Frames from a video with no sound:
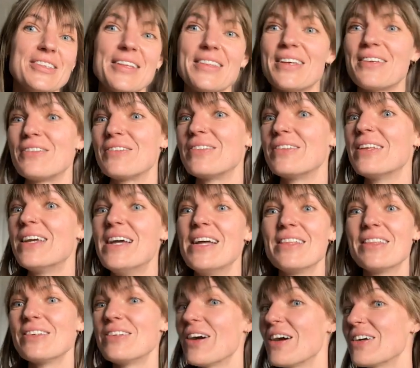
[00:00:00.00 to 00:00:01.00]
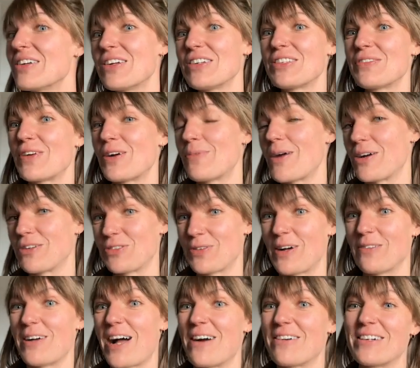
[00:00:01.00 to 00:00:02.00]
and then the darkness for about
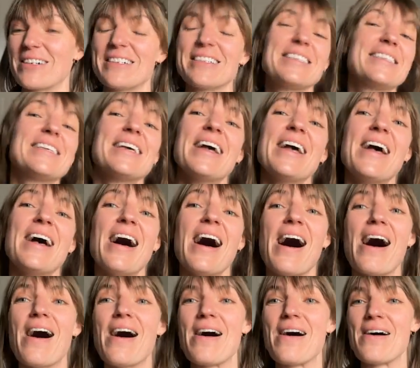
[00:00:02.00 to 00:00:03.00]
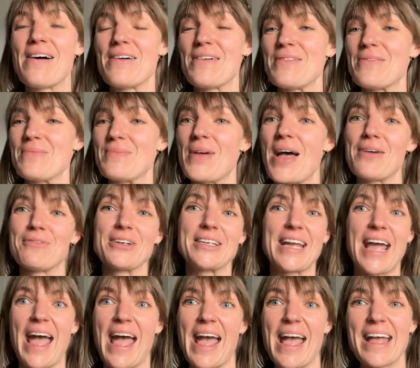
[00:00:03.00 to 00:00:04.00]
12 hours every
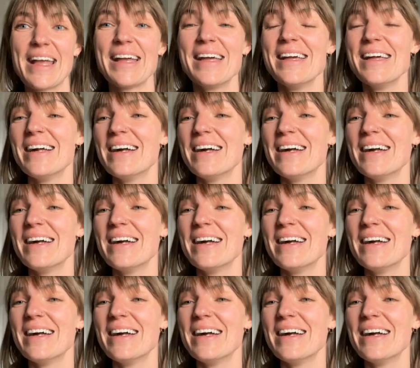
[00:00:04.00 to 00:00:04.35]
day.